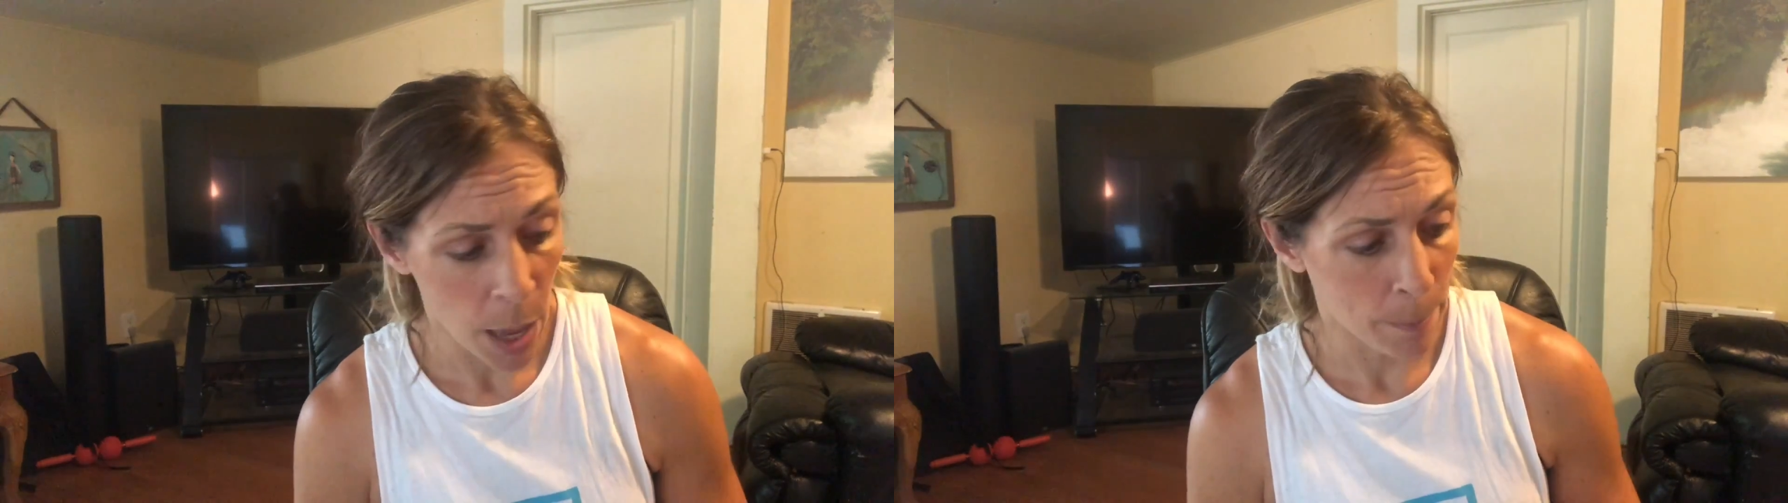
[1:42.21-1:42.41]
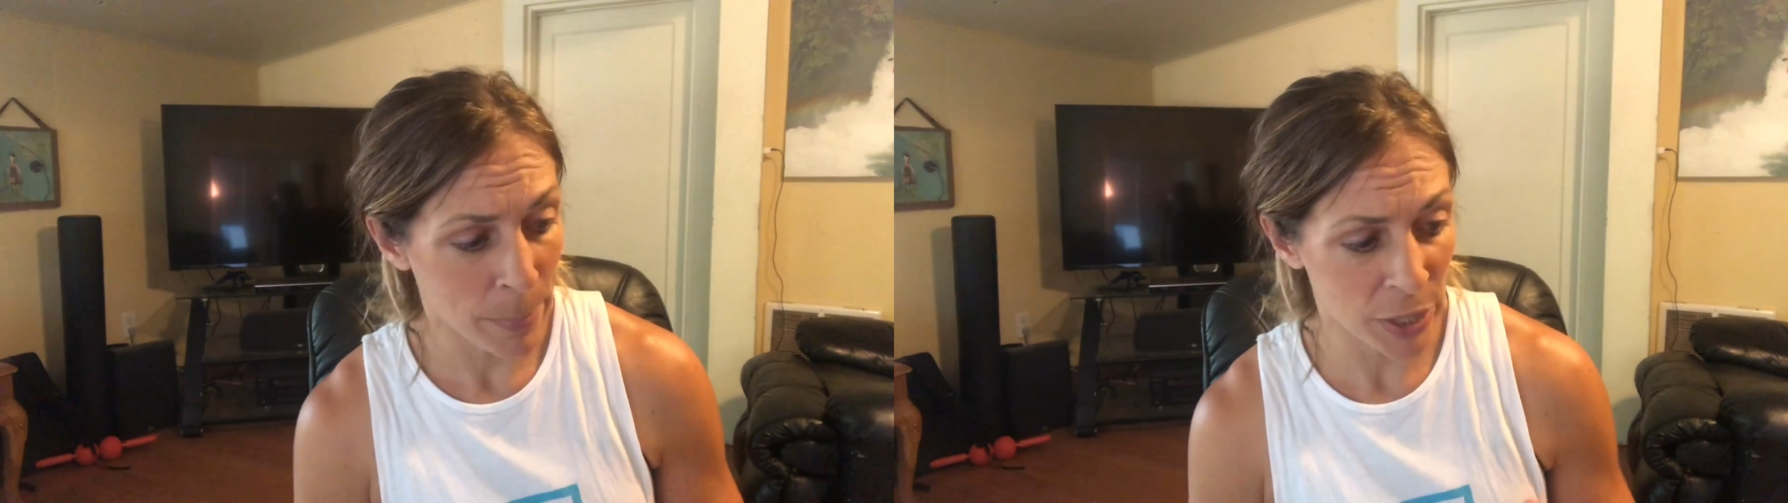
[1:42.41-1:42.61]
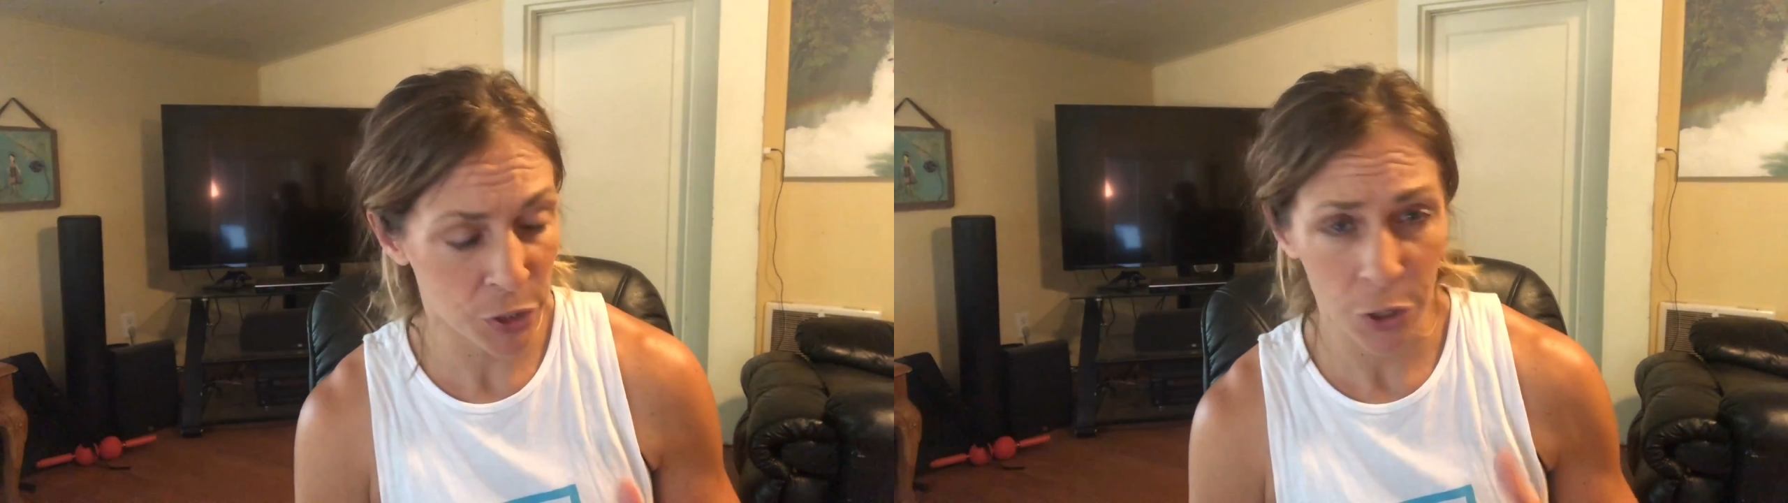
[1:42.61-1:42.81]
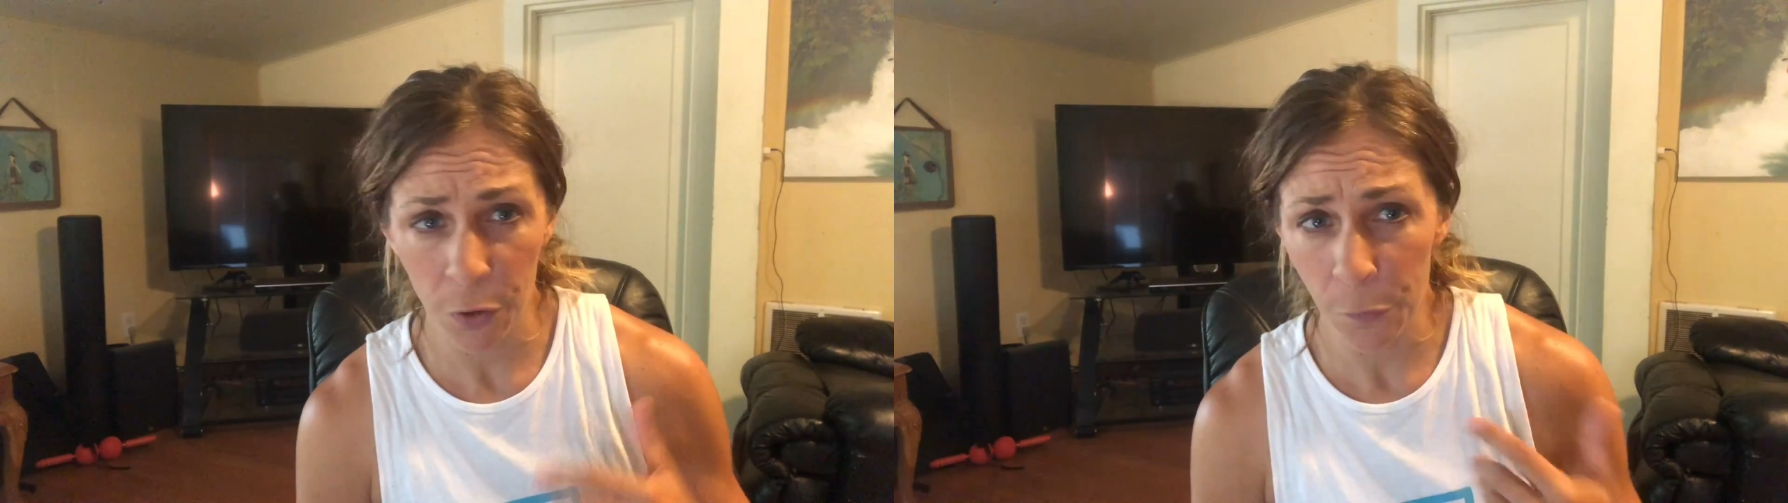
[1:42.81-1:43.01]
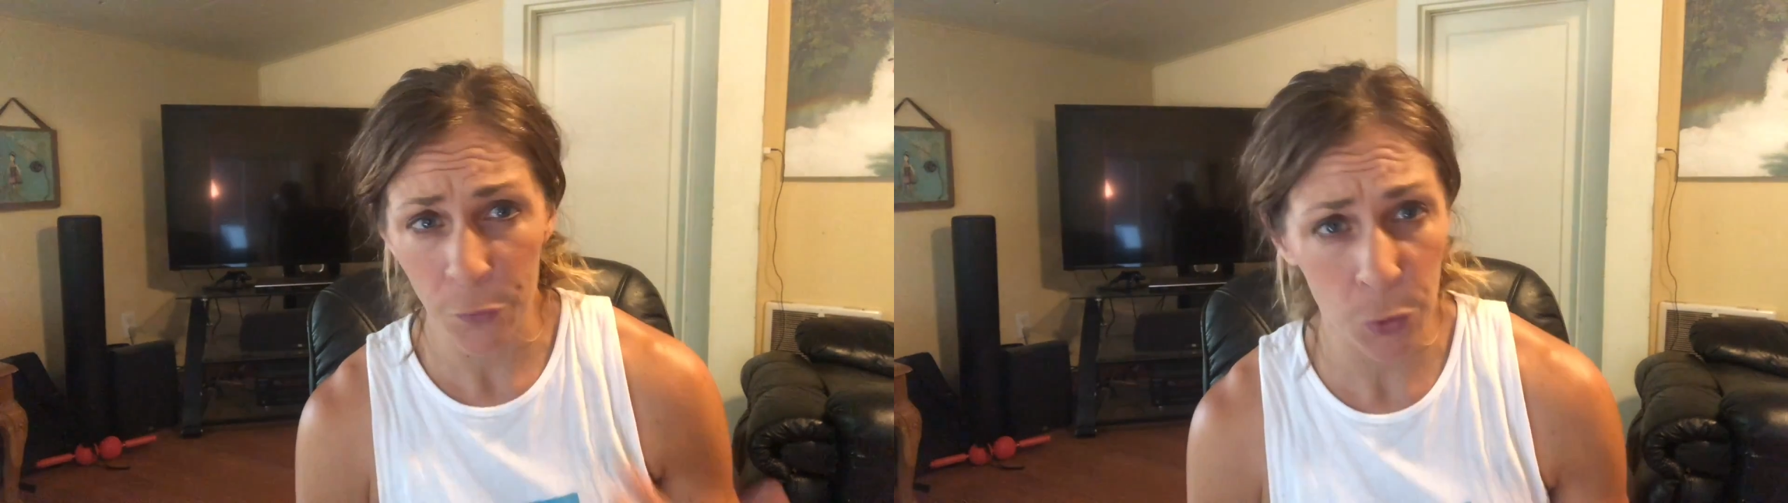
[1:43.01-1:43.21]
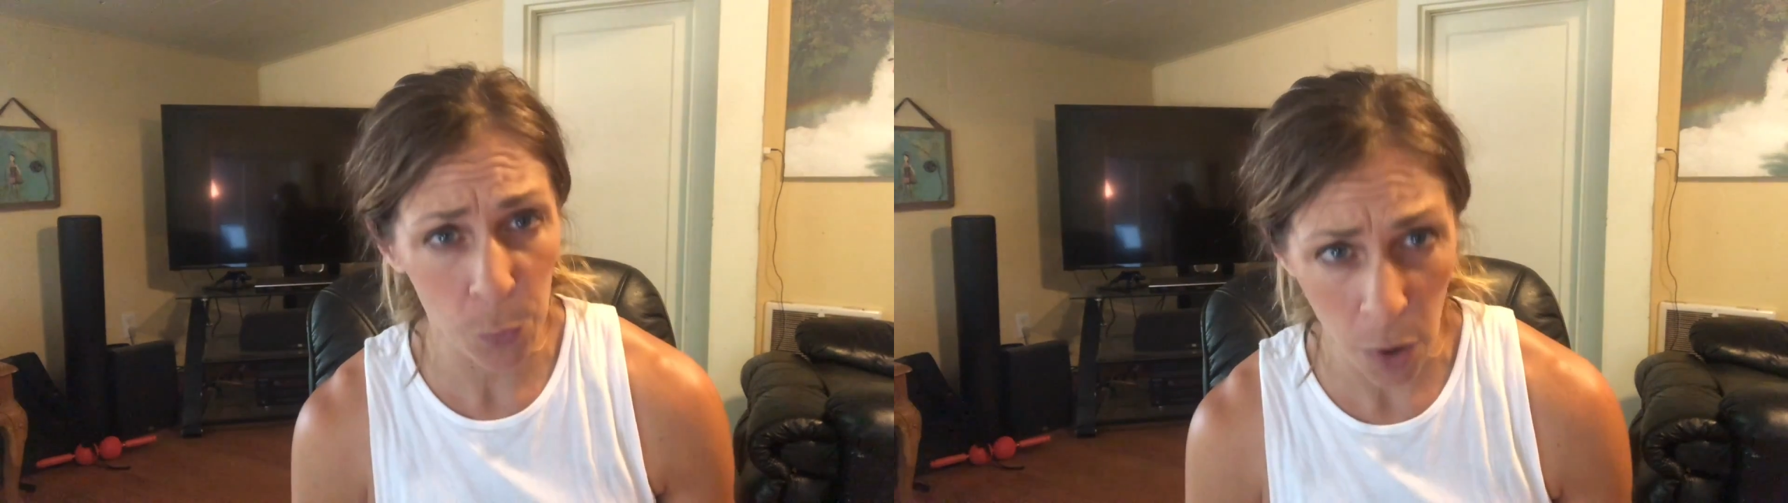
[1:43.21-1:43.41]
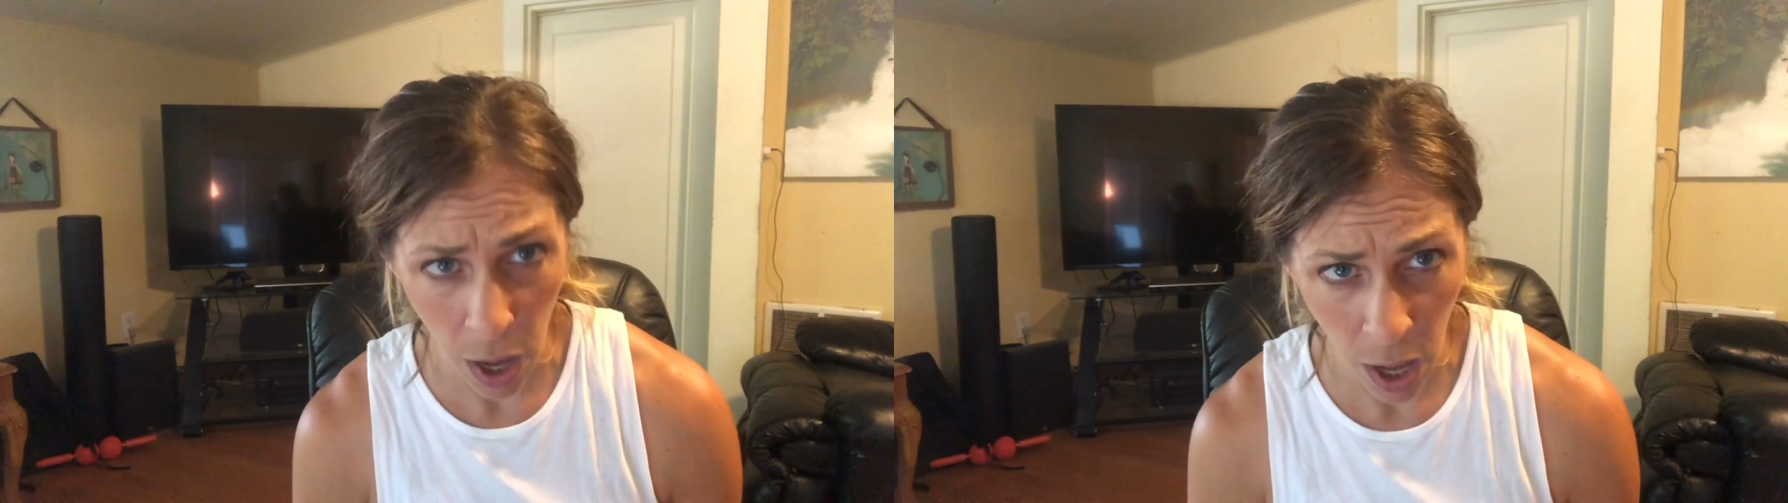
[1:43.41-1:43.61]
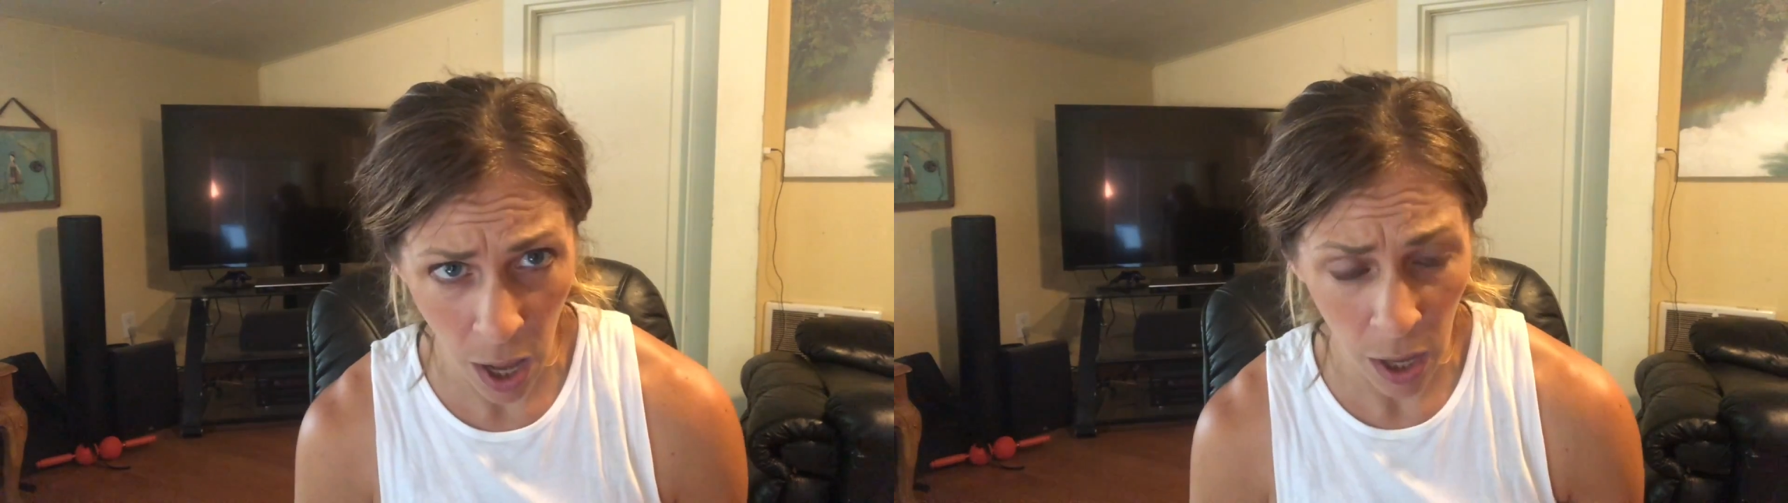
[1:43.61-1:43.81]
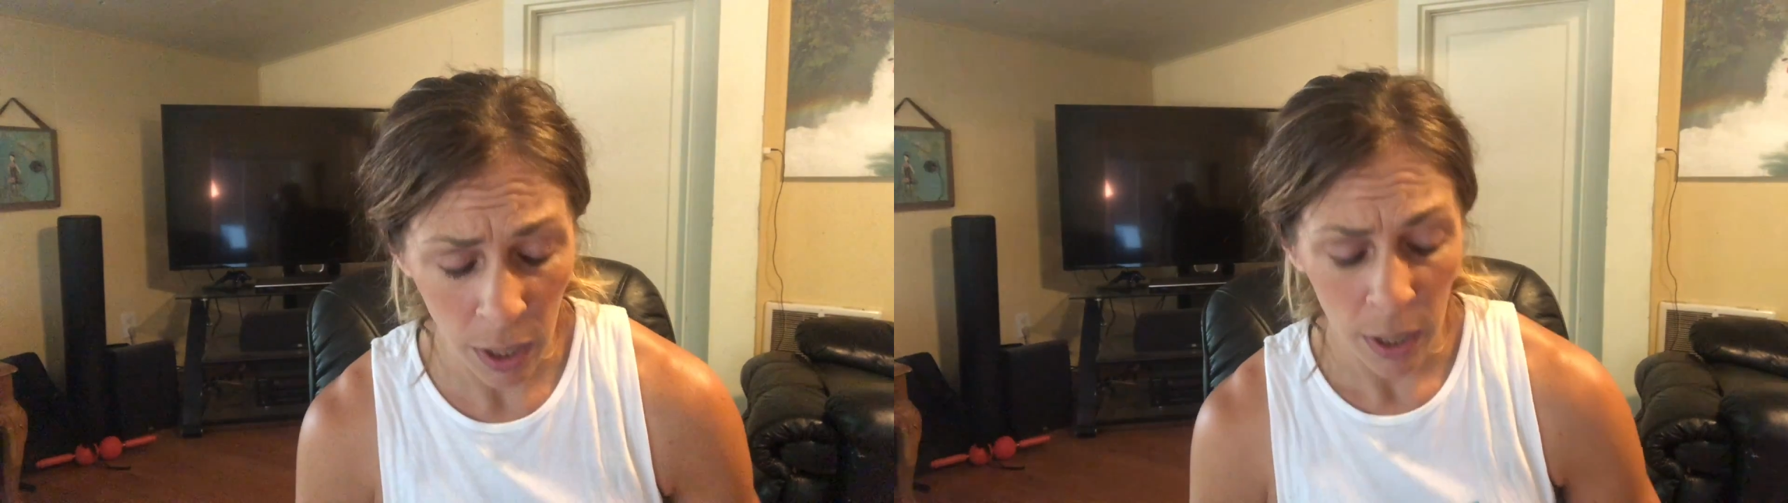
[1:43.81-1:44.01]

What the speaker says: measure your food raw,